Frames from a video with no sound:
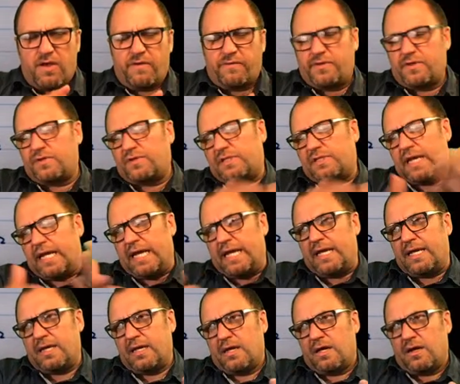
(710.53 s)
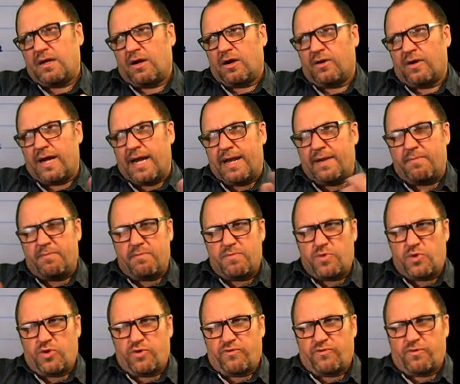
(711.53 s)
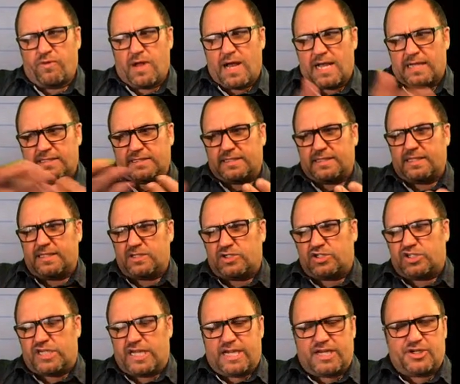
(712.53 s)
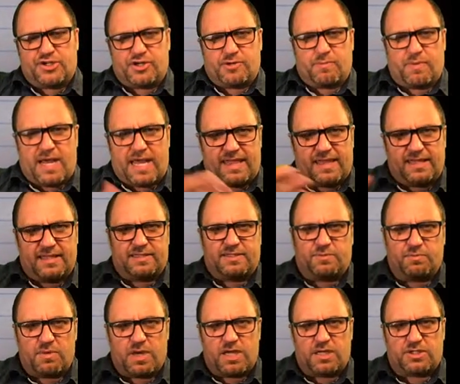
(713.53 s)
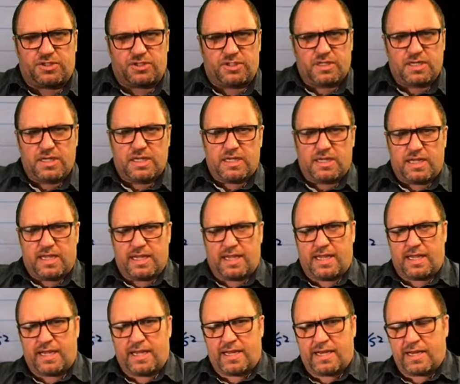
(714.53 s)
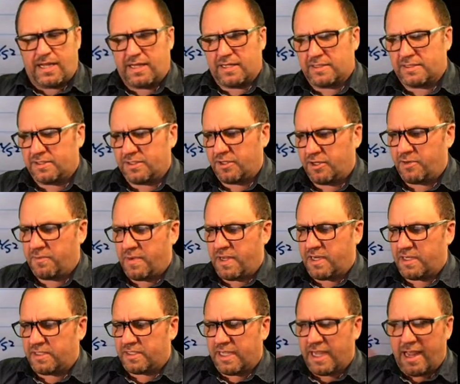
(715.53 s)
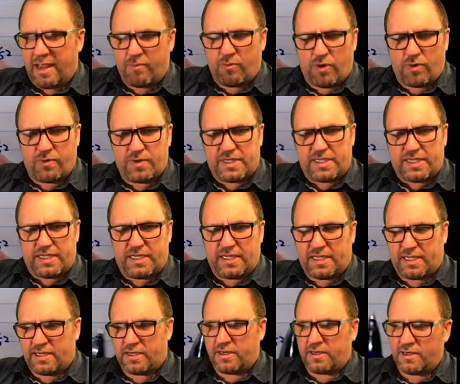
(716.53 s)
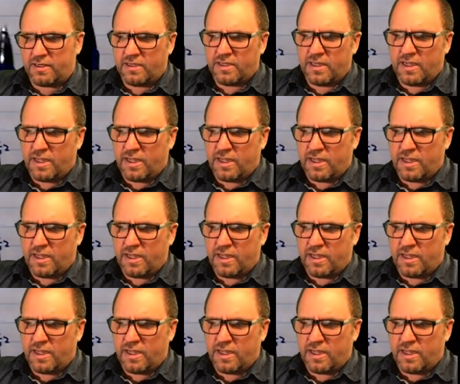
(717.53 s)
If you say, all right, your velocity is changing by this much in a certain amount of time, what we did here,